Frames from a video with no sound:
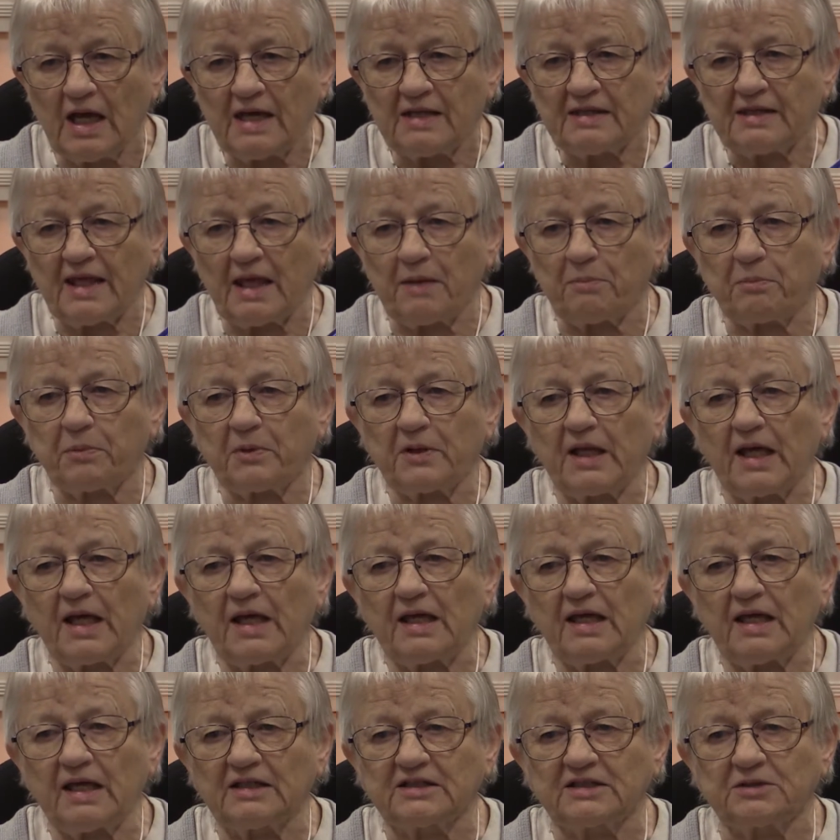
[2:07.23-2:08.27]
They
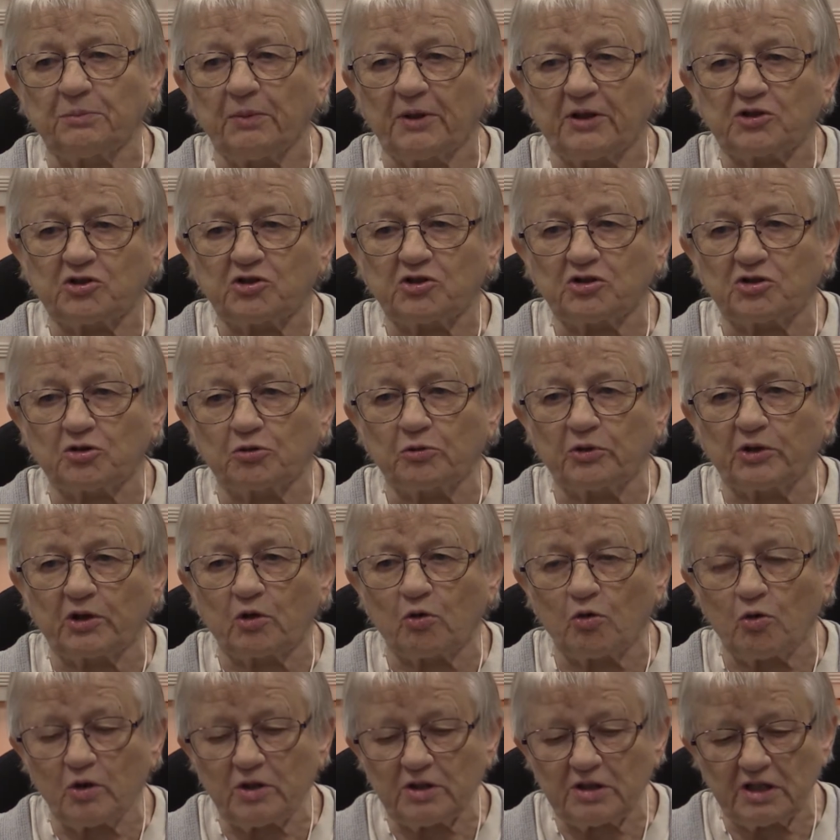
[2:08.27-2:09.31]
play as much as the
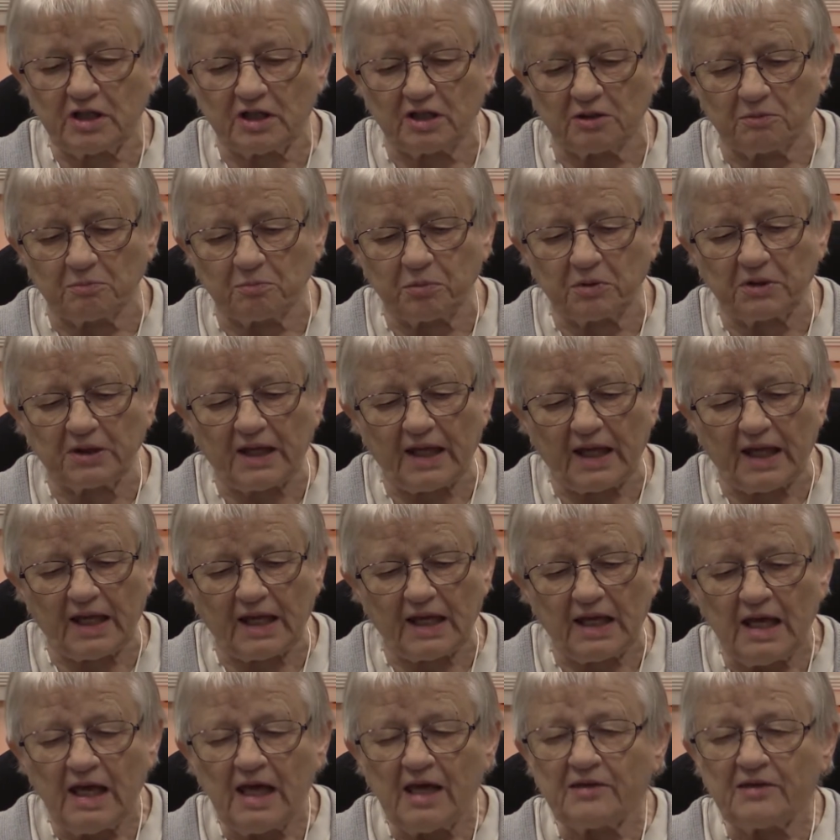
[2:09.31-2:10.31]
recorder can play.